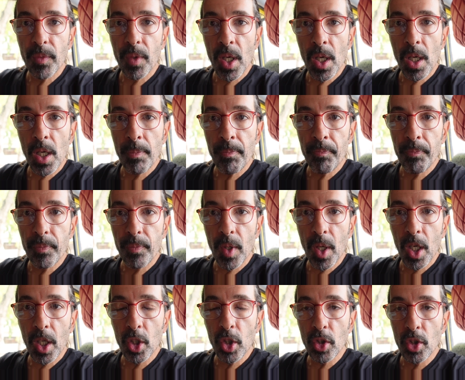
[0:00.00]

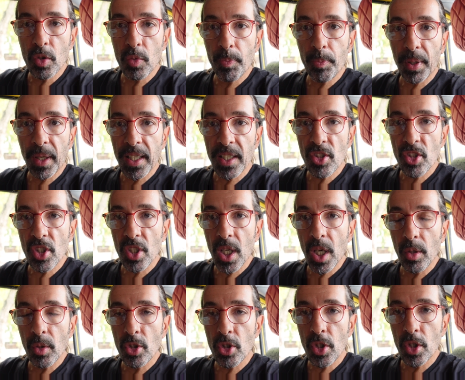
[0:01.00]
a good place to
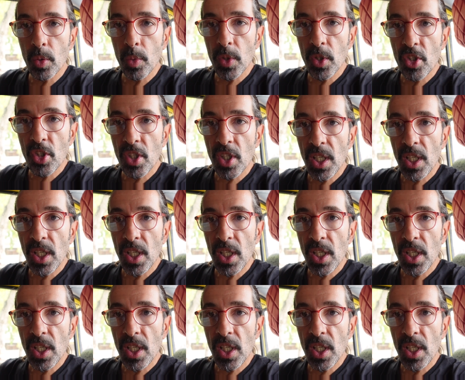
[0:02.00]
go to is